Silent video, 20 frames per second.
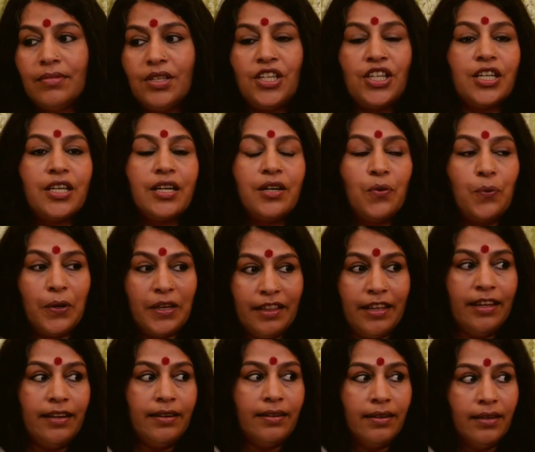turn
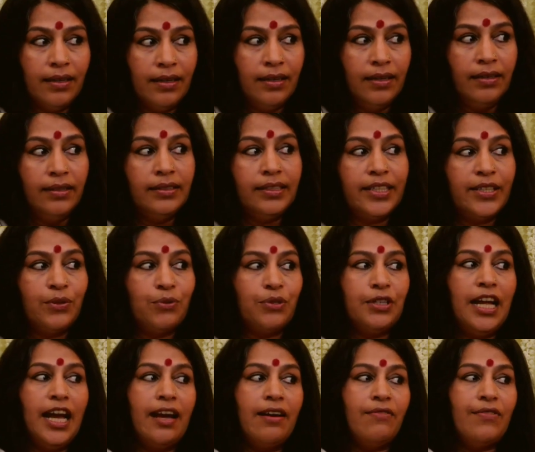within, this would
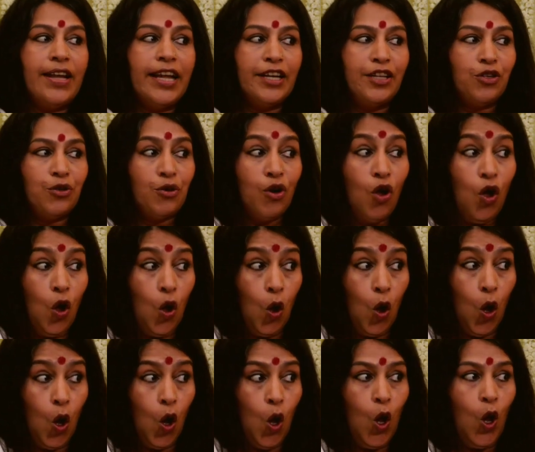have led to a
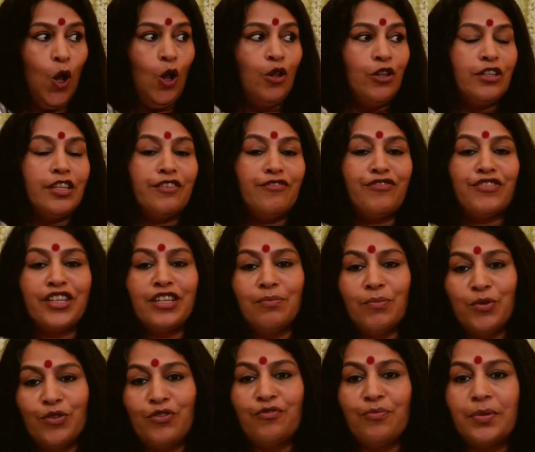whole different
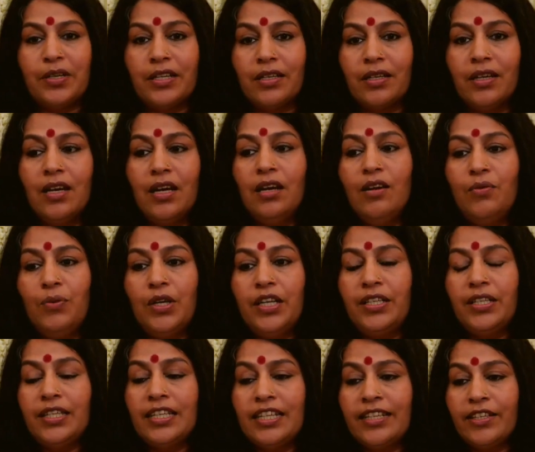movement
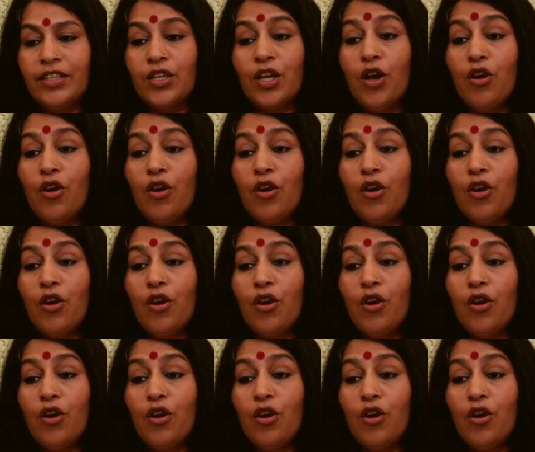versus